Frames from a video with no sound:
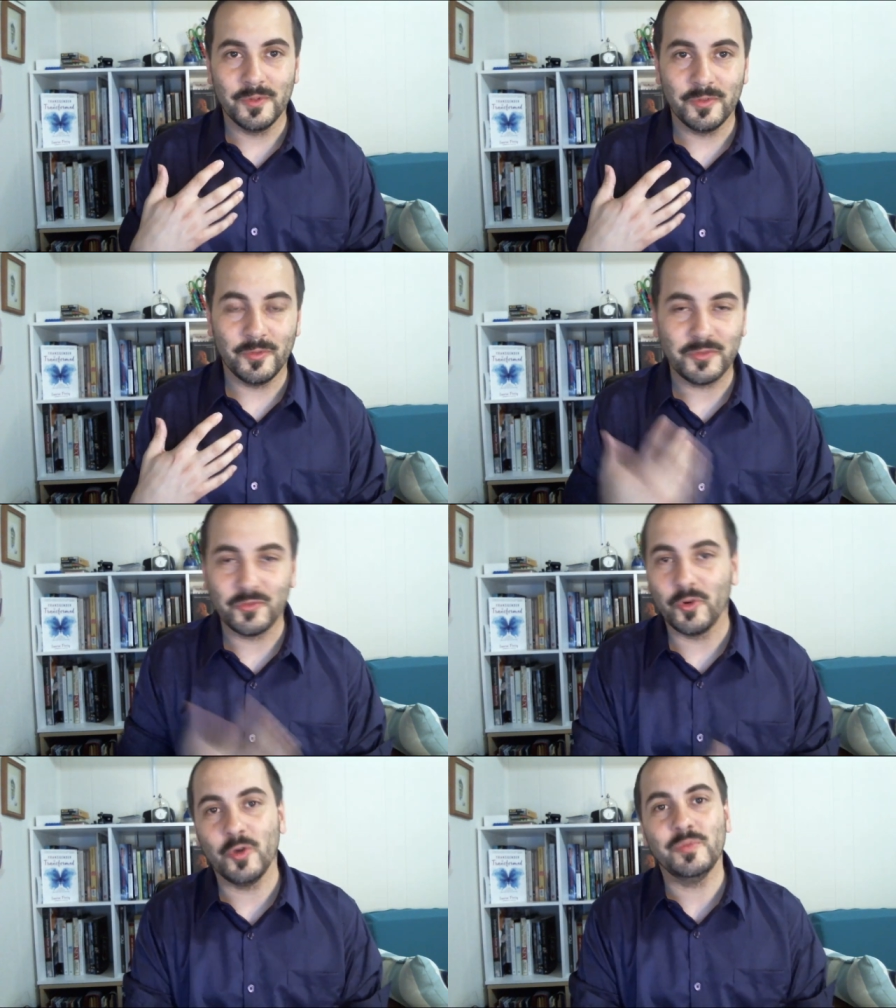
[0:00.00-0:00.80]
the
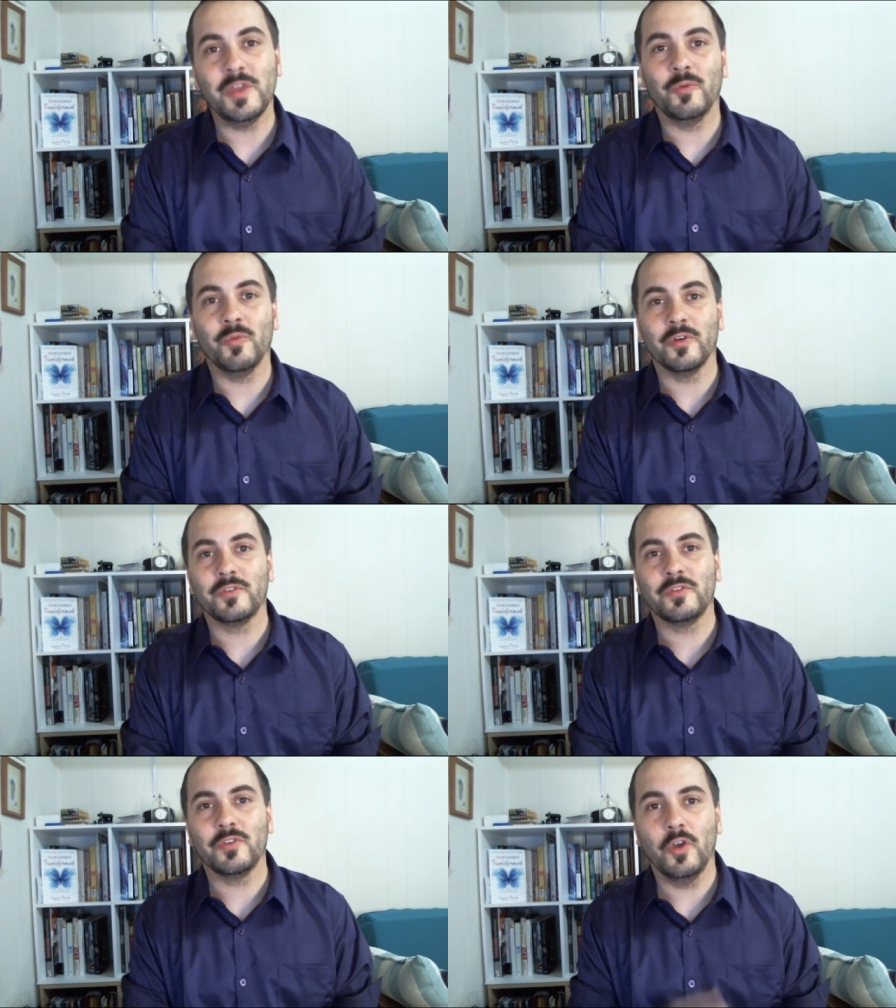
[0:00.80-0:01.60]
Restored Hope
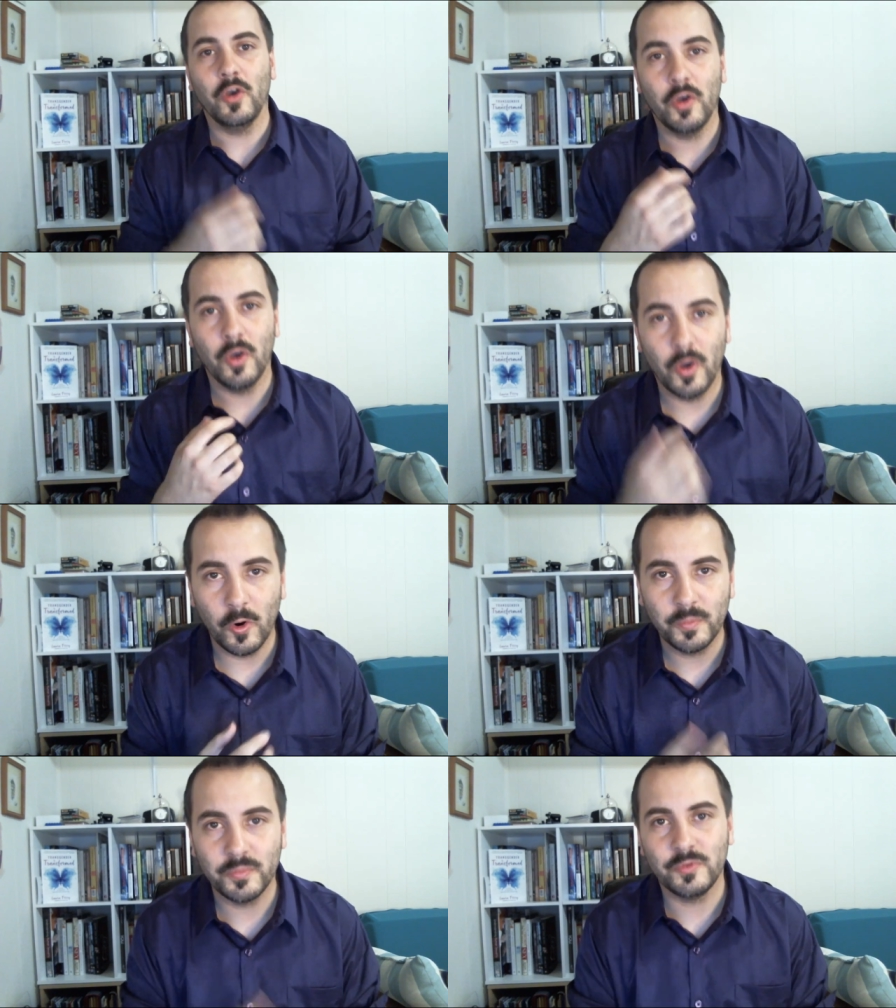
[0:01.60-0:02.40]
Network's
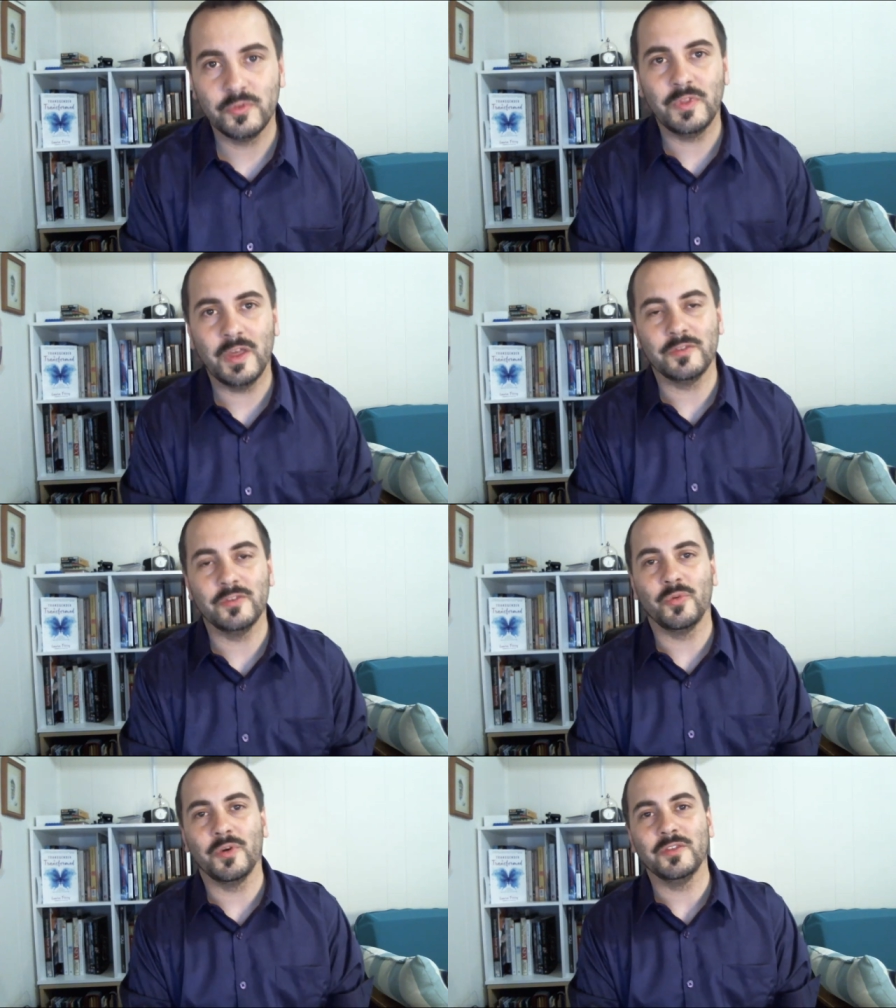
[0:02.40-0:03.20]
Hope
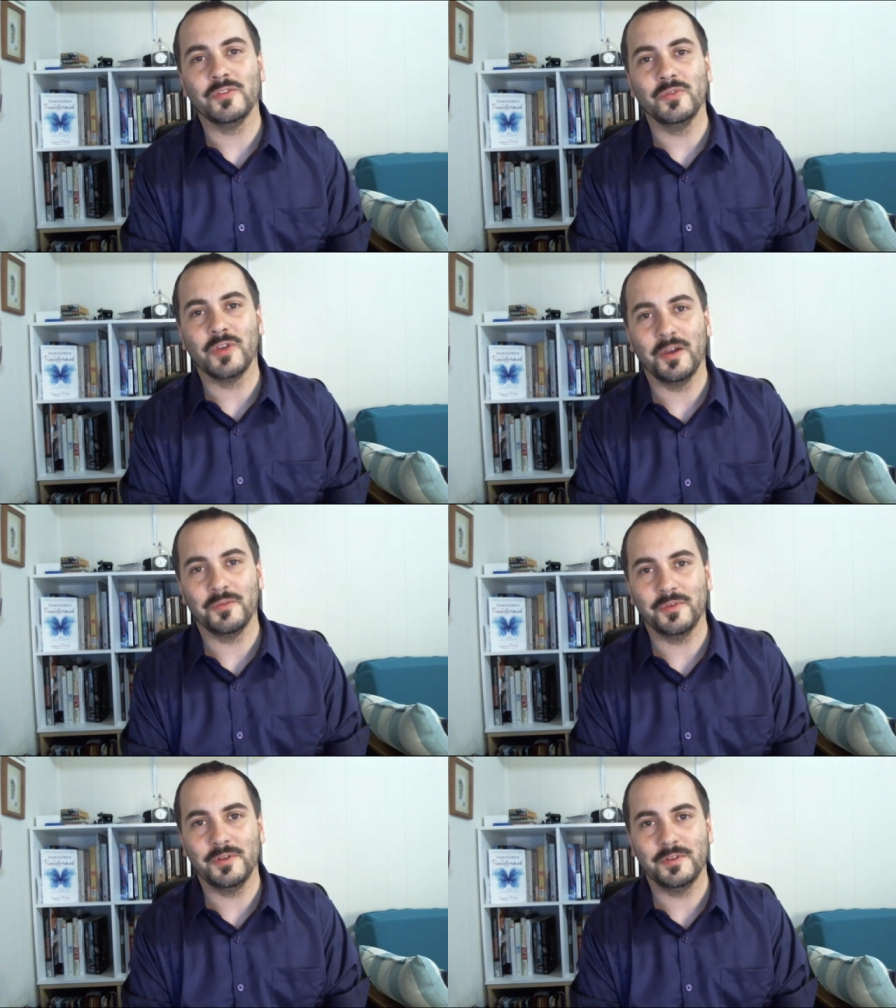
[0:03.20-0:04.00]
2022
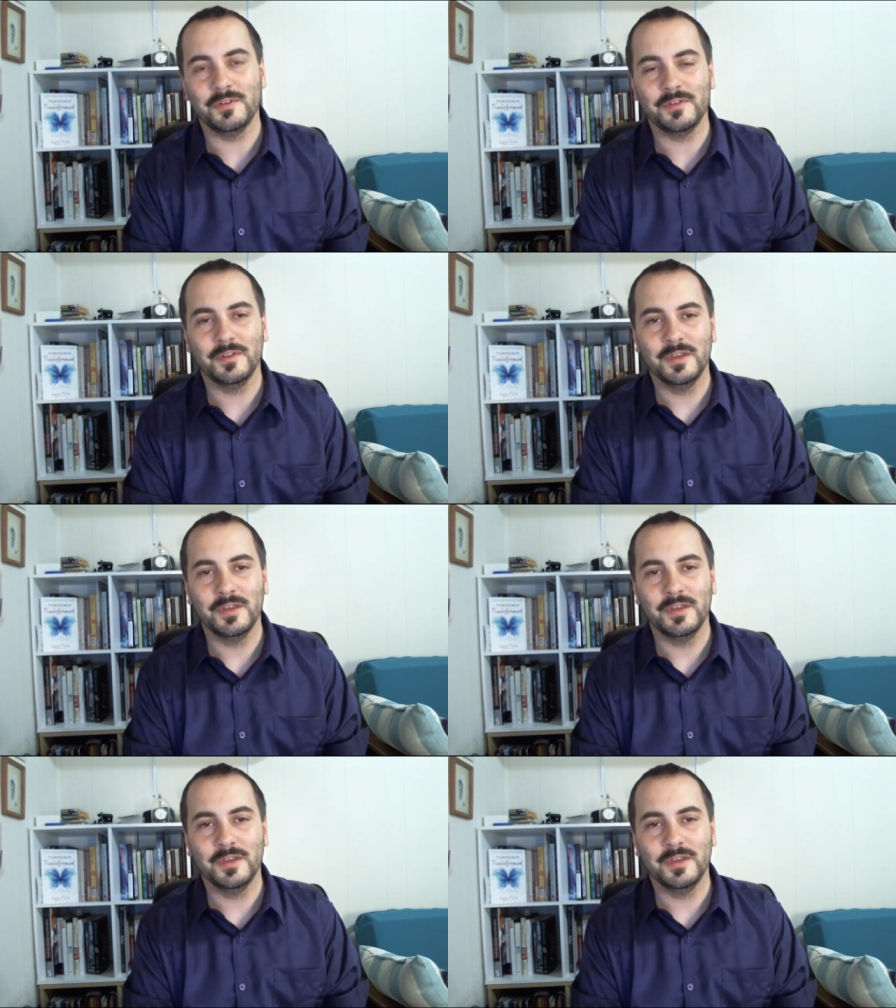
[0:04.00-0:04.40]
conference.